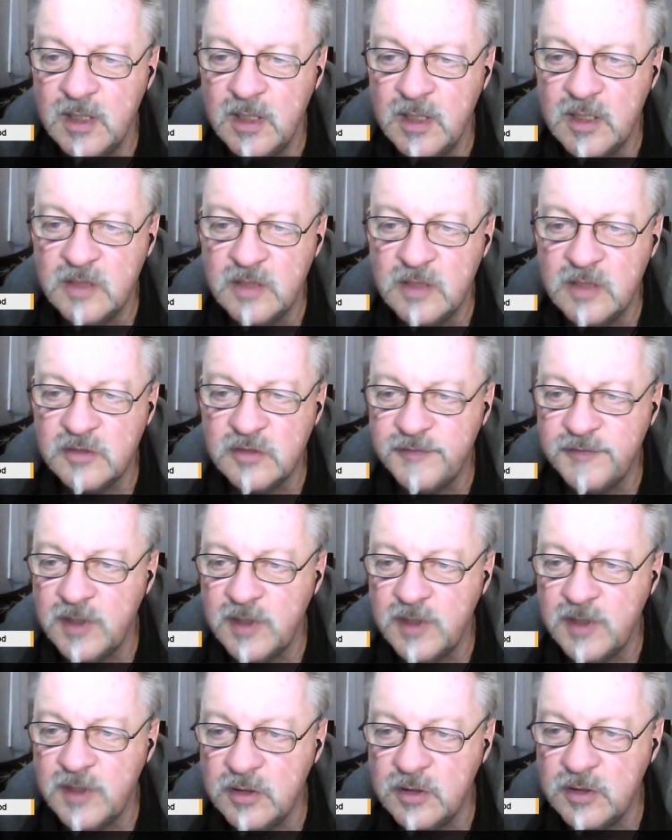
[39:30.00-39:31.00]
So
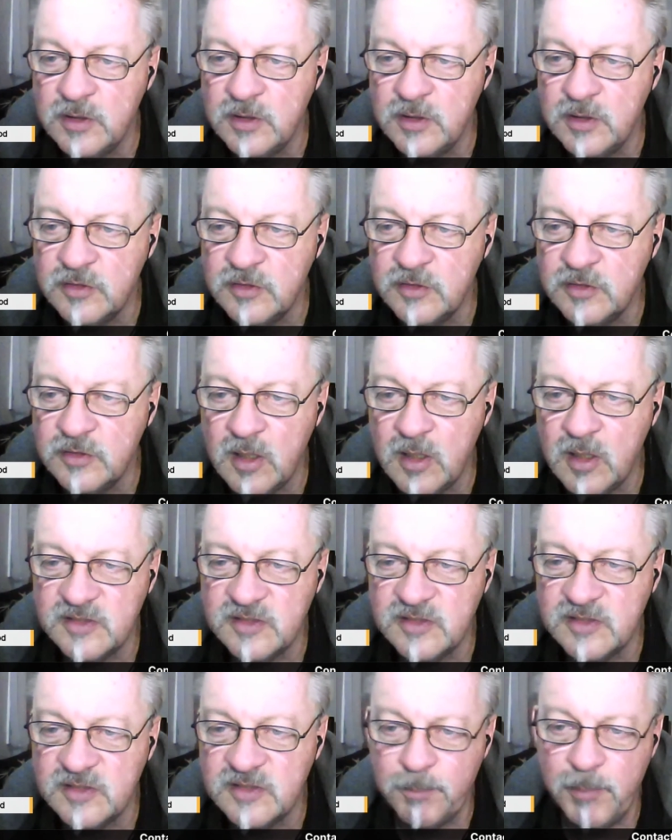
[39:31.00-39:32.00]
Fiona, do our
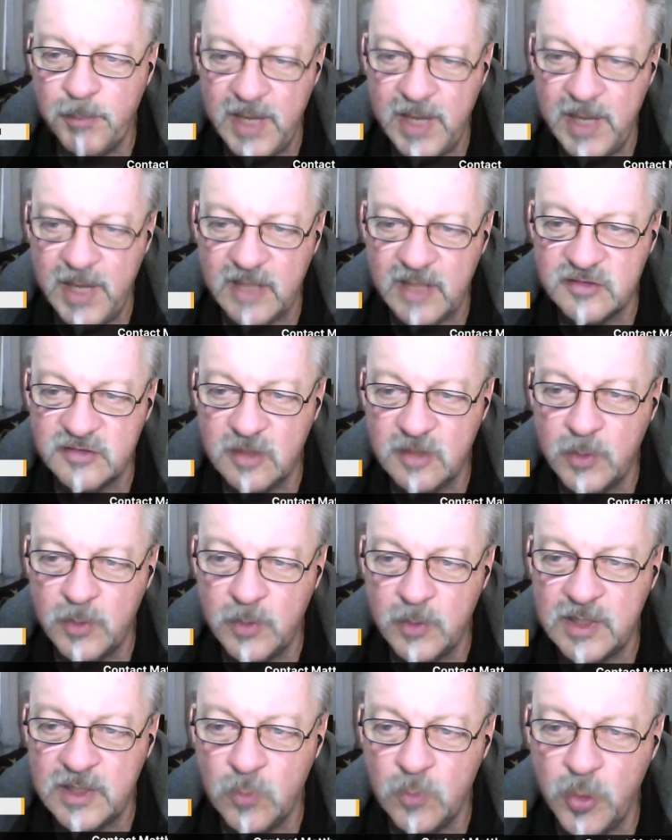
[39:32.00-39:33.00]
guides take a step
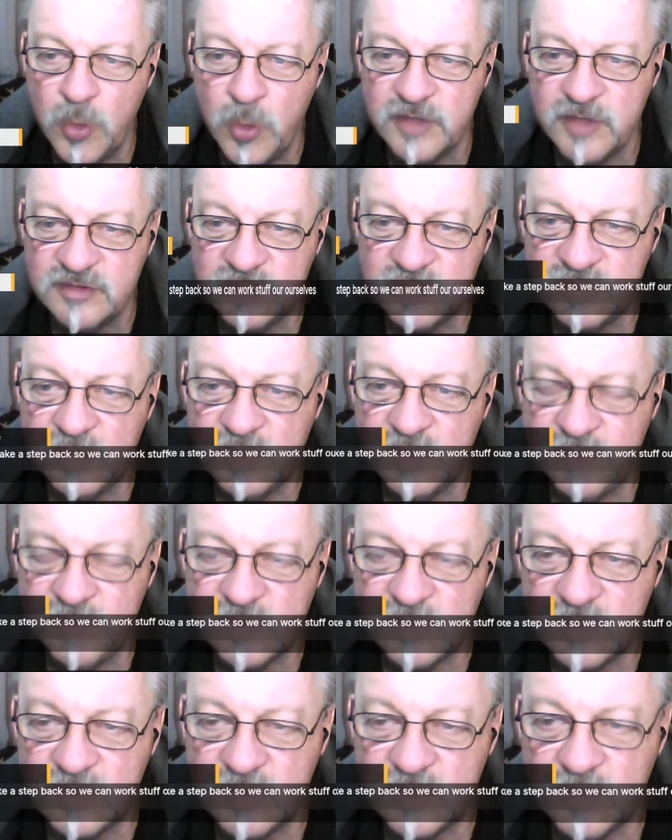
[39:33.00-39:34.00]
back so we can work
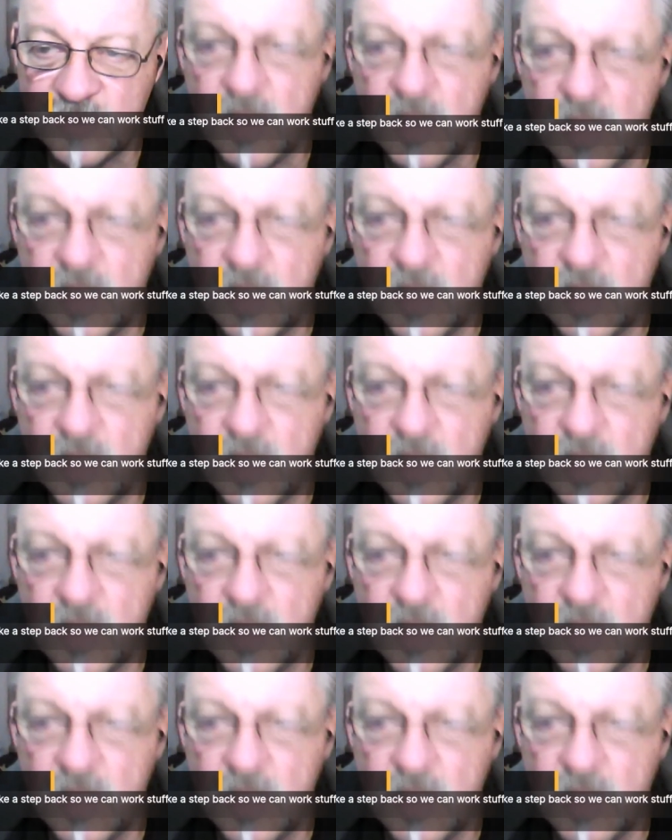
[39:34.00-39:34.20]
stuff ourselves?